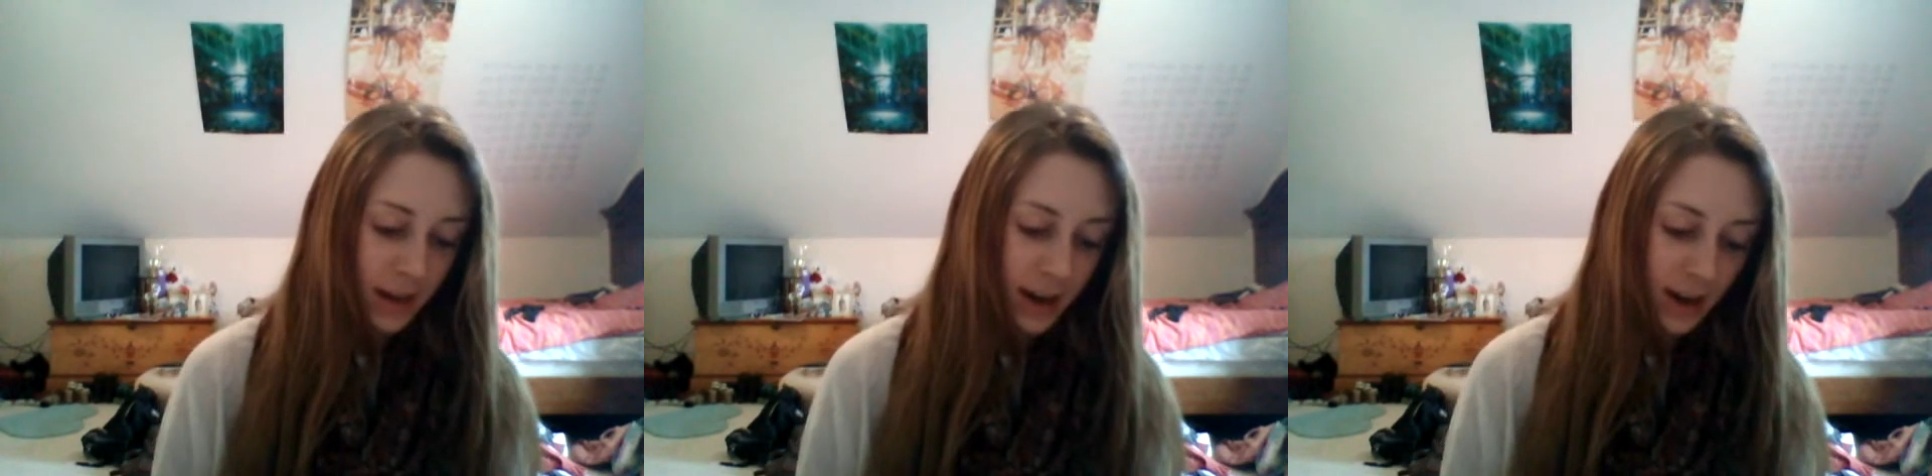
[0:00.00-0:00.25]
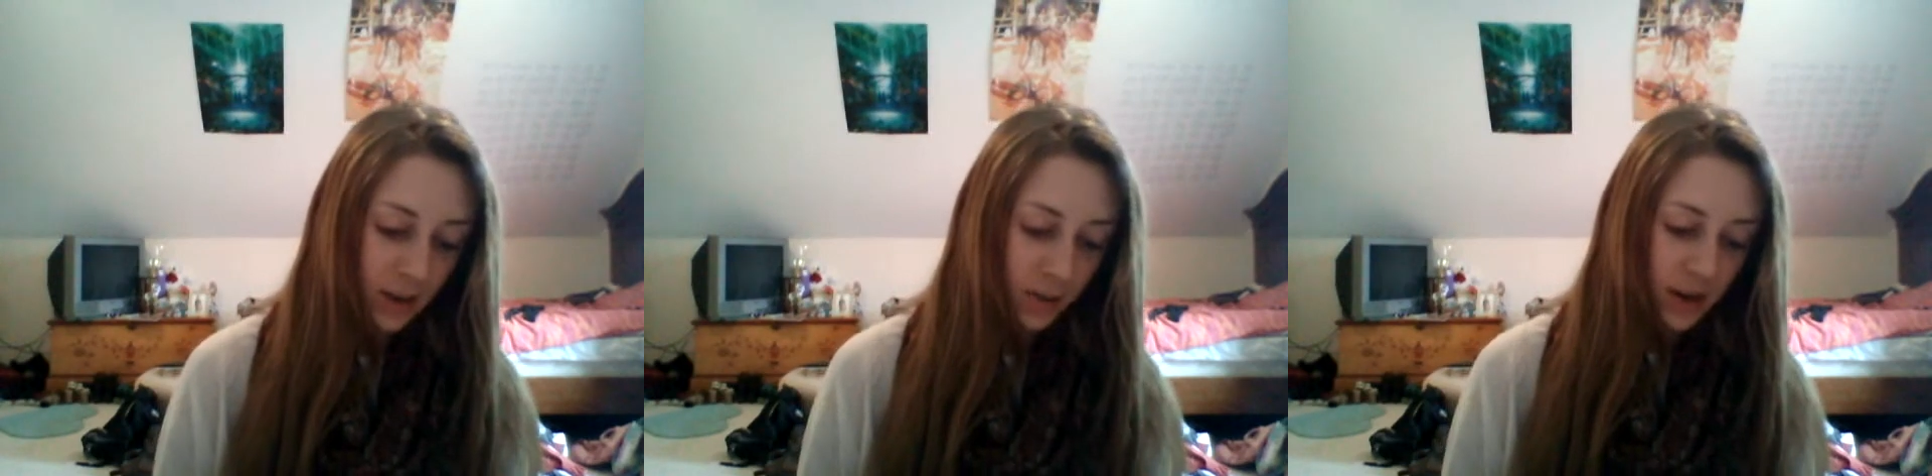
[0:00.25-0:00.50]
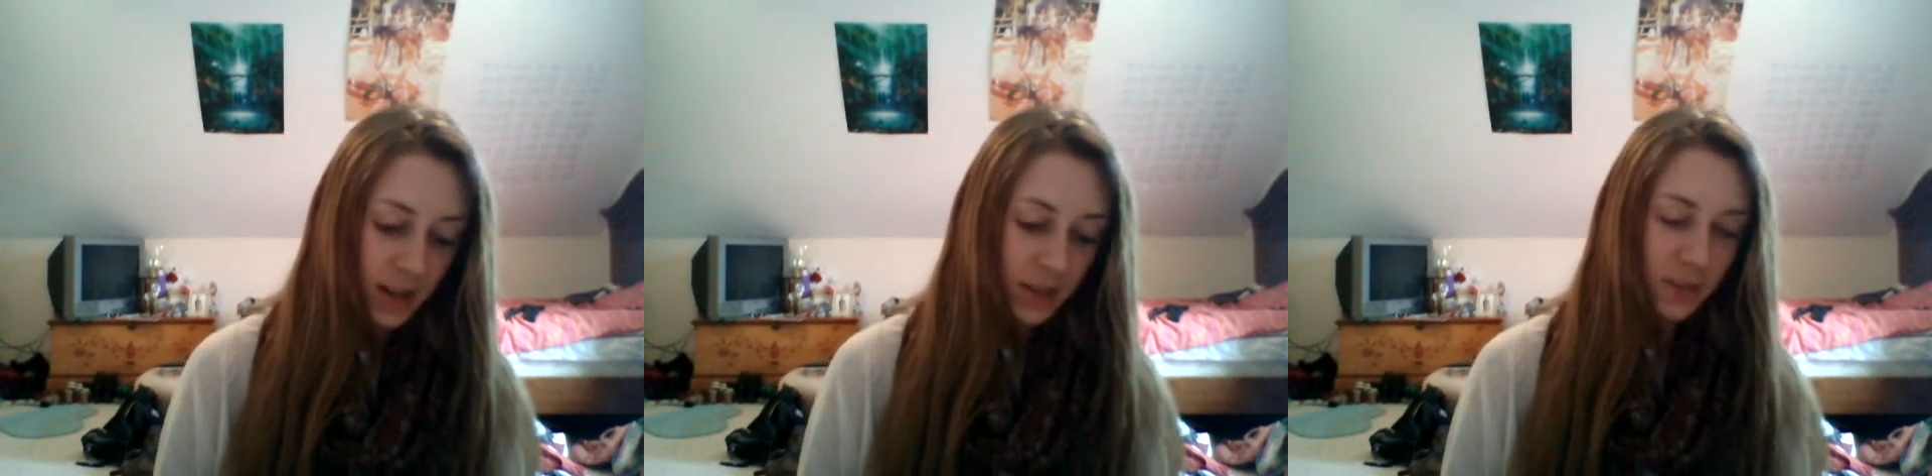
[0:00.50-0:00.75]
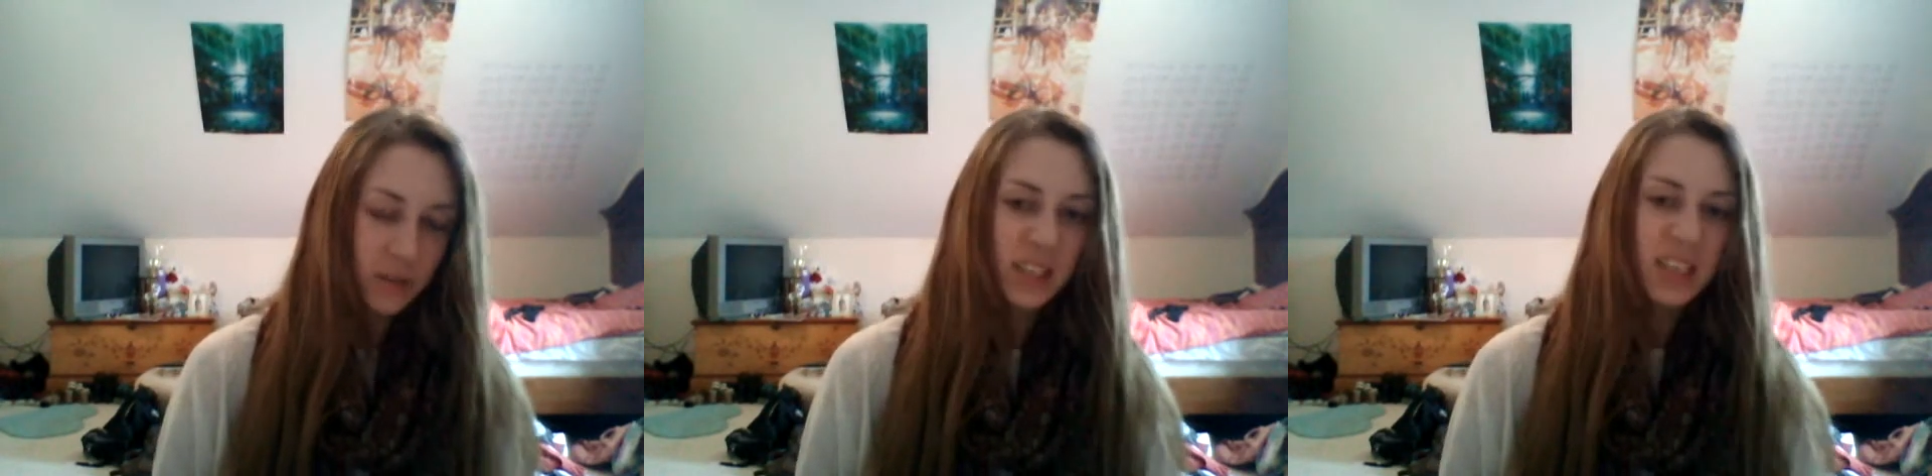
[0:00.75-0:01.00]
Hate it when you get
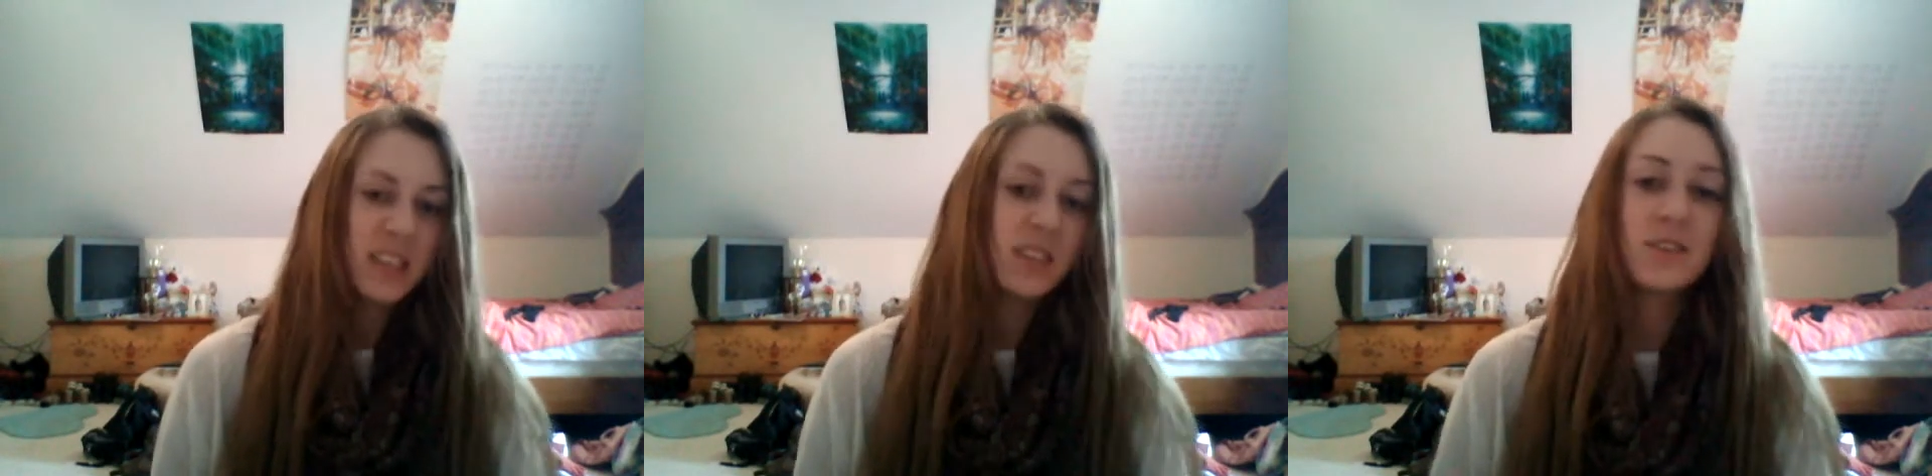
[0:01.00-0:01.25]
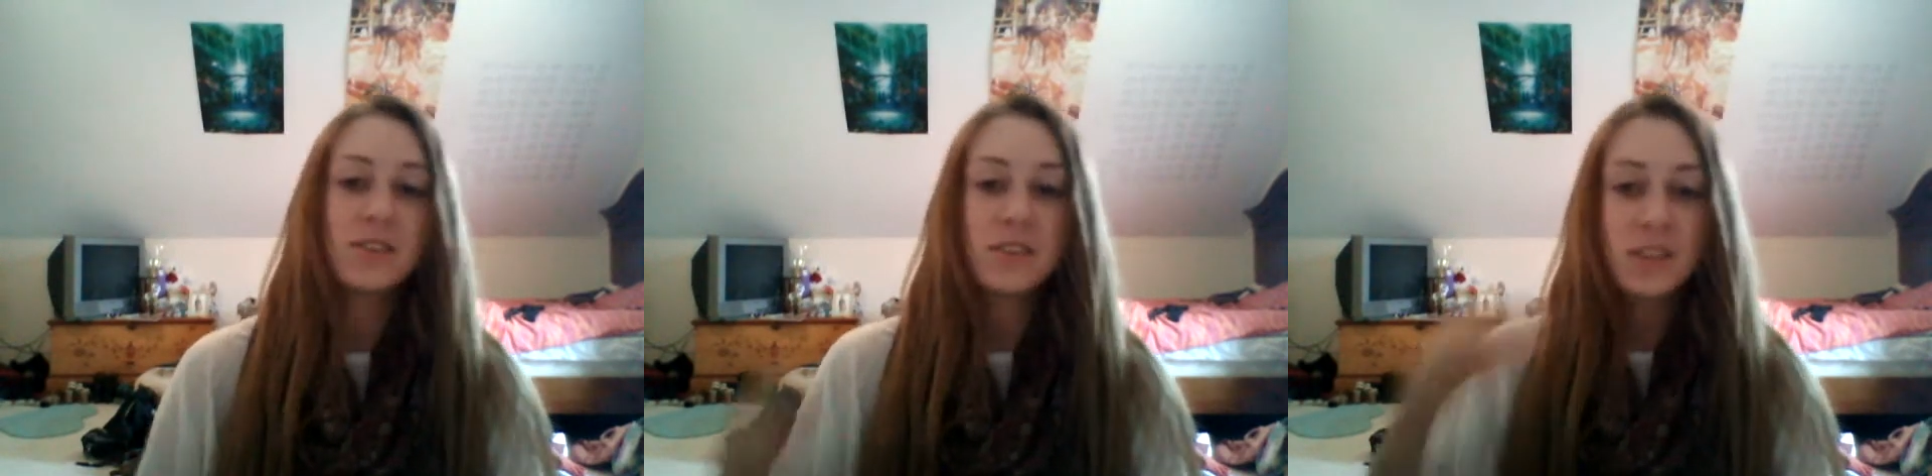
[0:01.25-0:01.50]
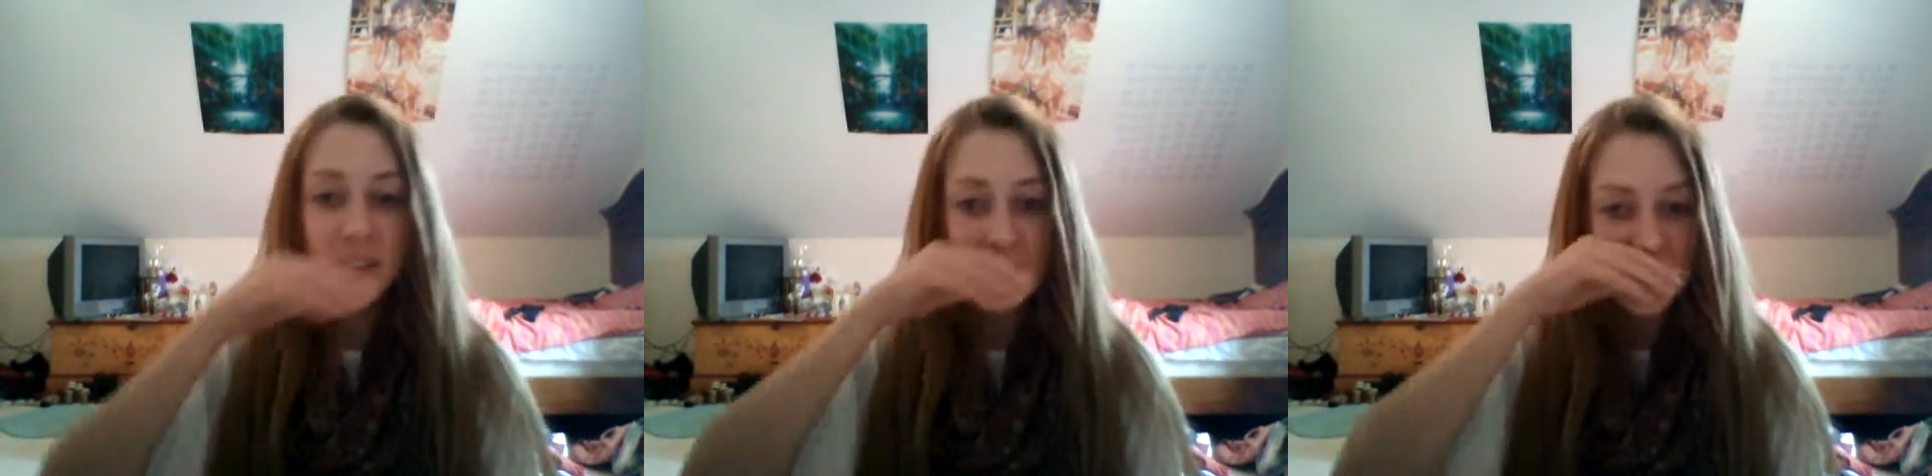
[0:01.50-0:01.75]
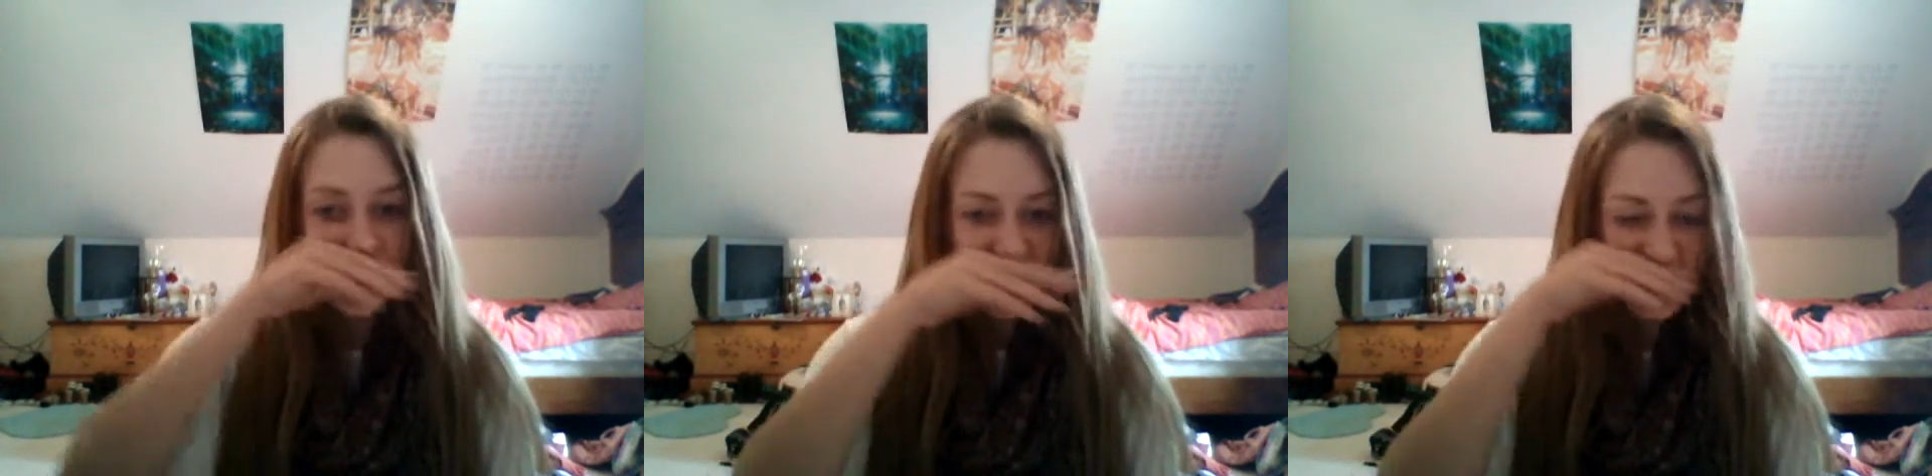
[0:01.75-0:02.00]
those itches in your
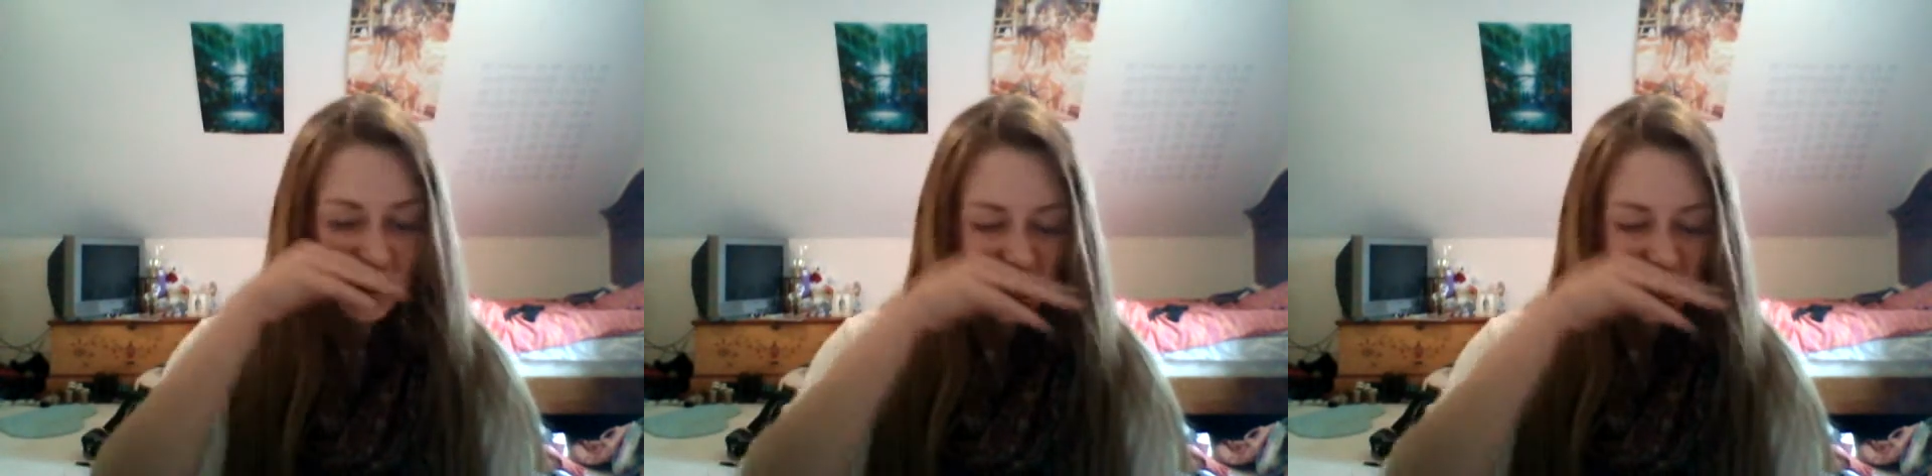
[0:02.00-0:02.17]
nose,